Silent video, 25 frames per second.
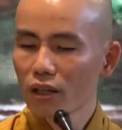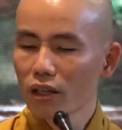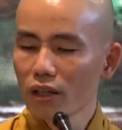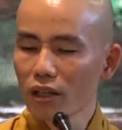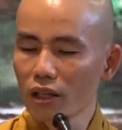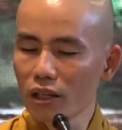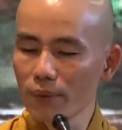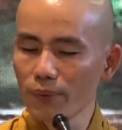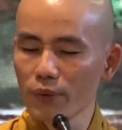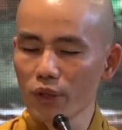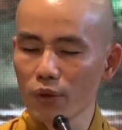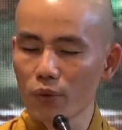
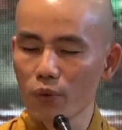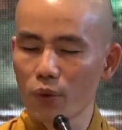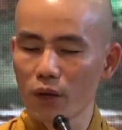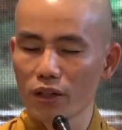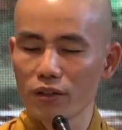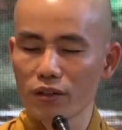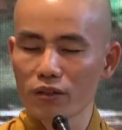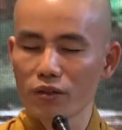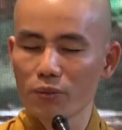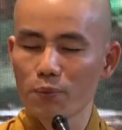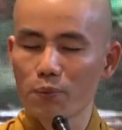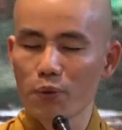If you
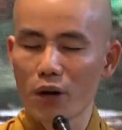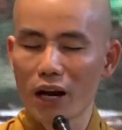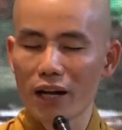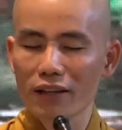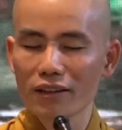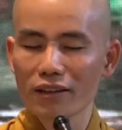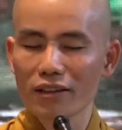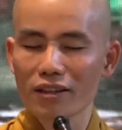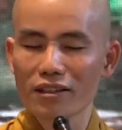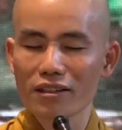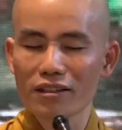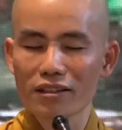want to
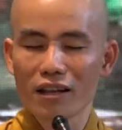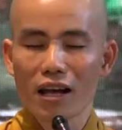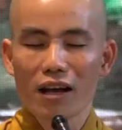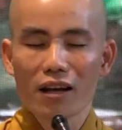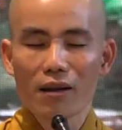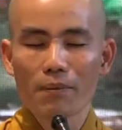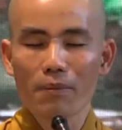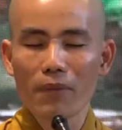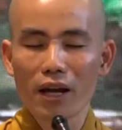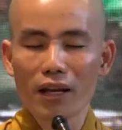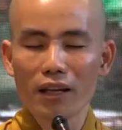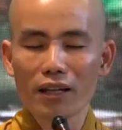practice
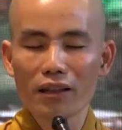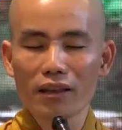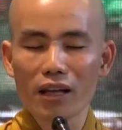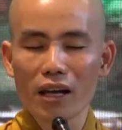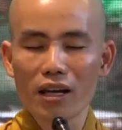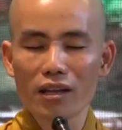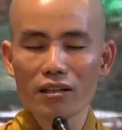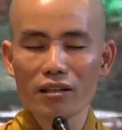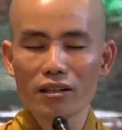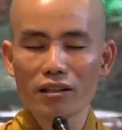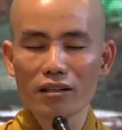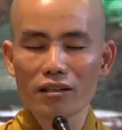
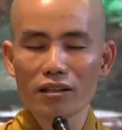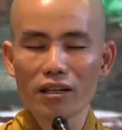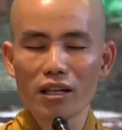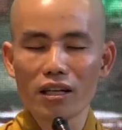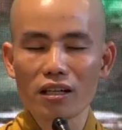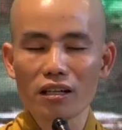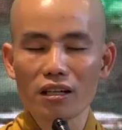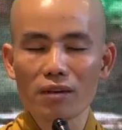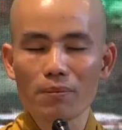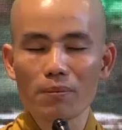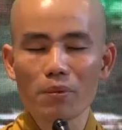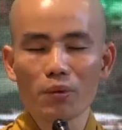meditation
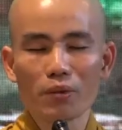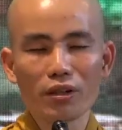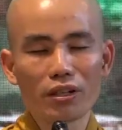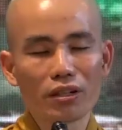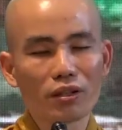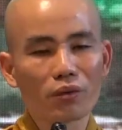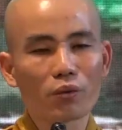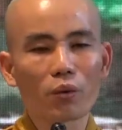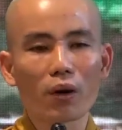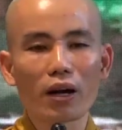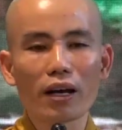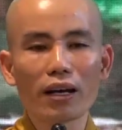in a
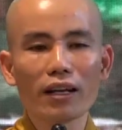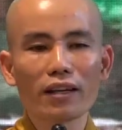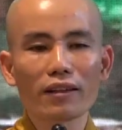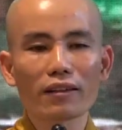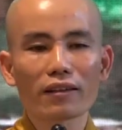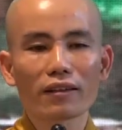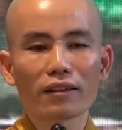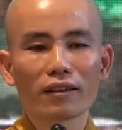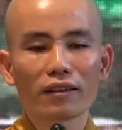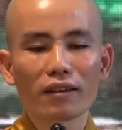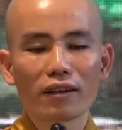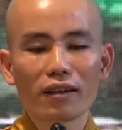Buddhist way,
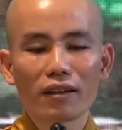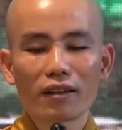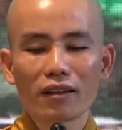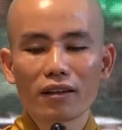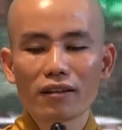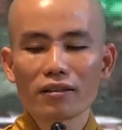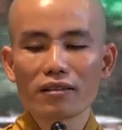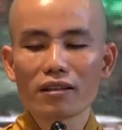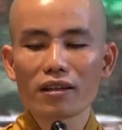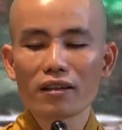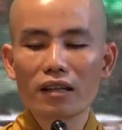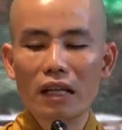
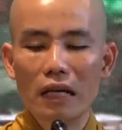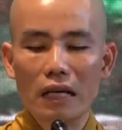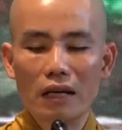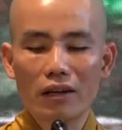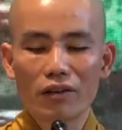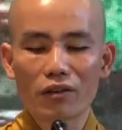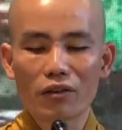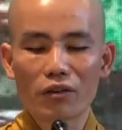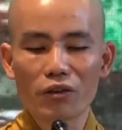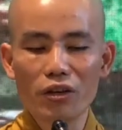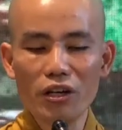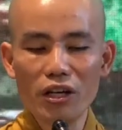just
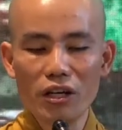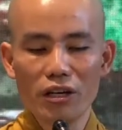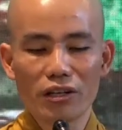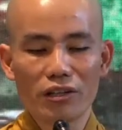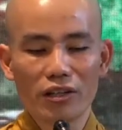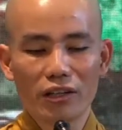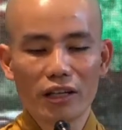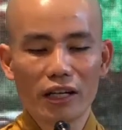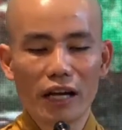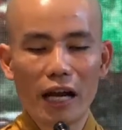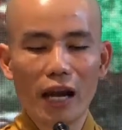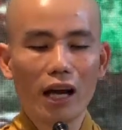
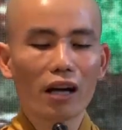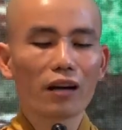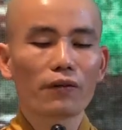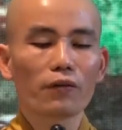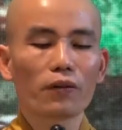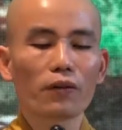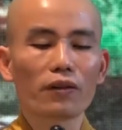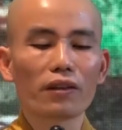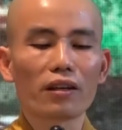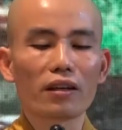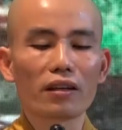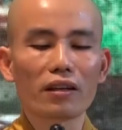read
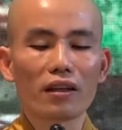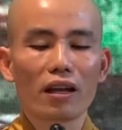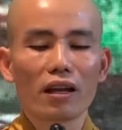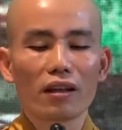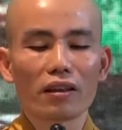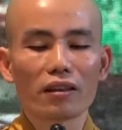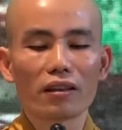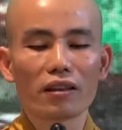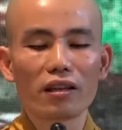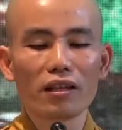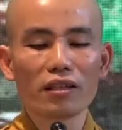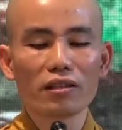carefully
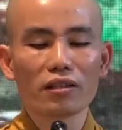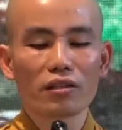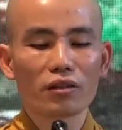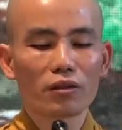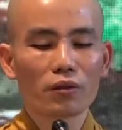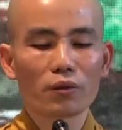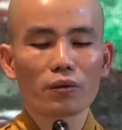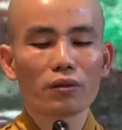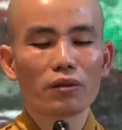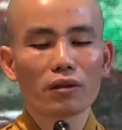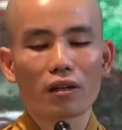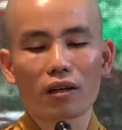these
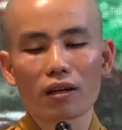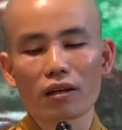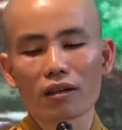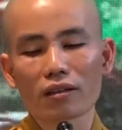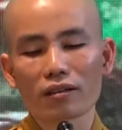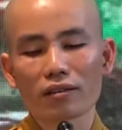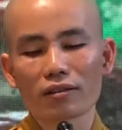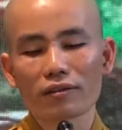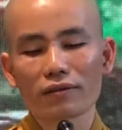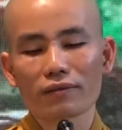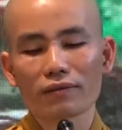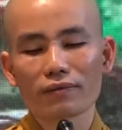
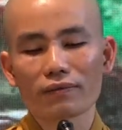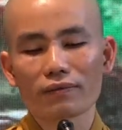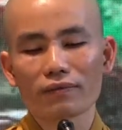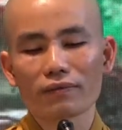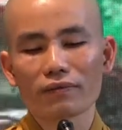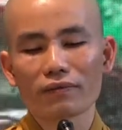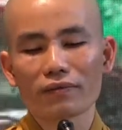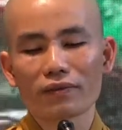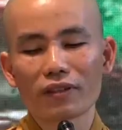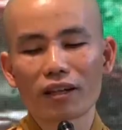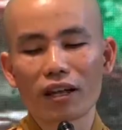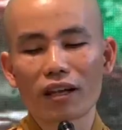sutras,
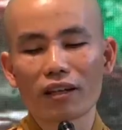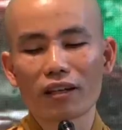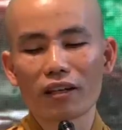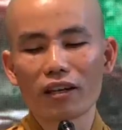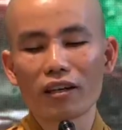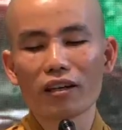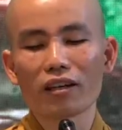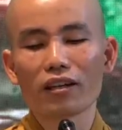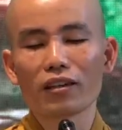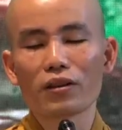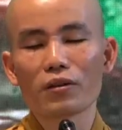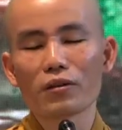And
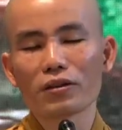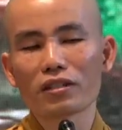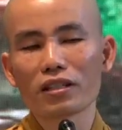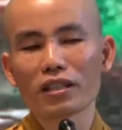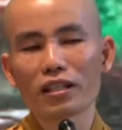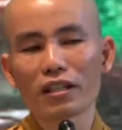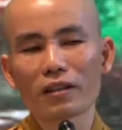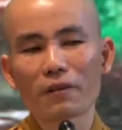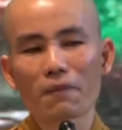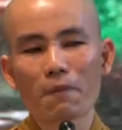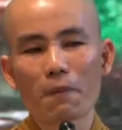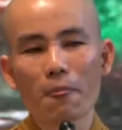here you
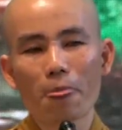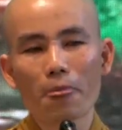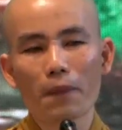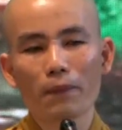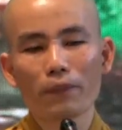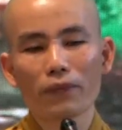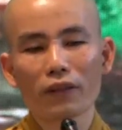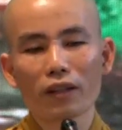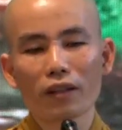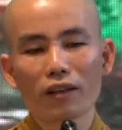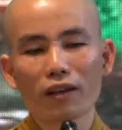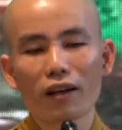see,
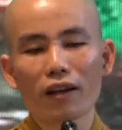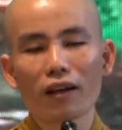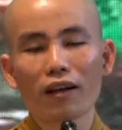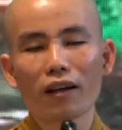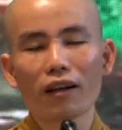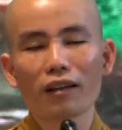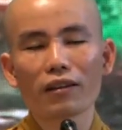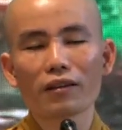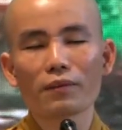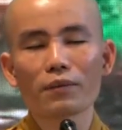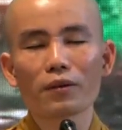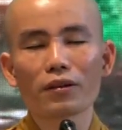
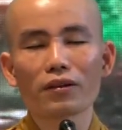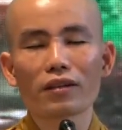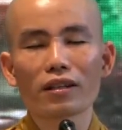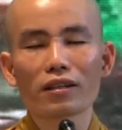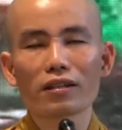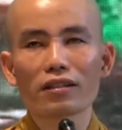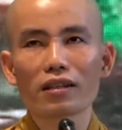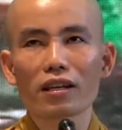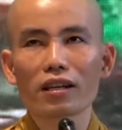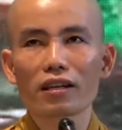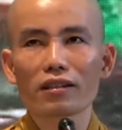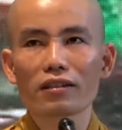uh, the
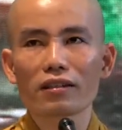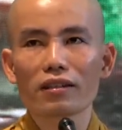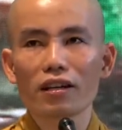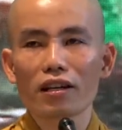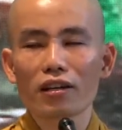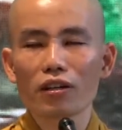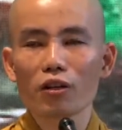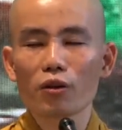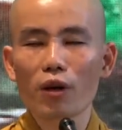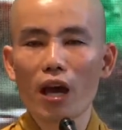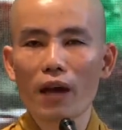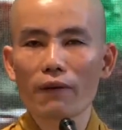Buddha said,
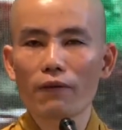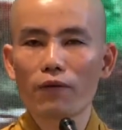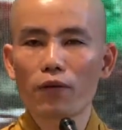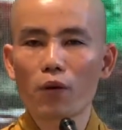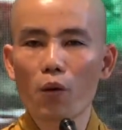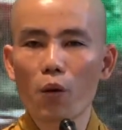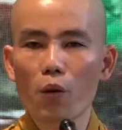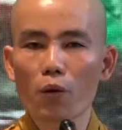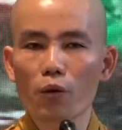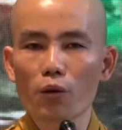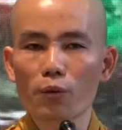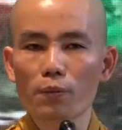you have
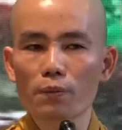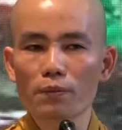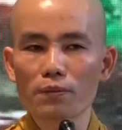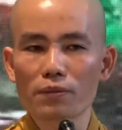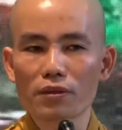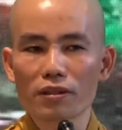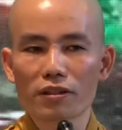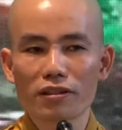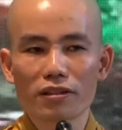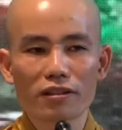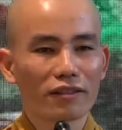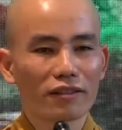four
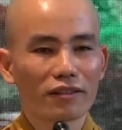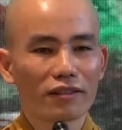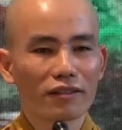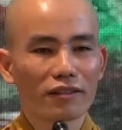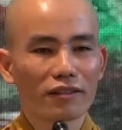rooms.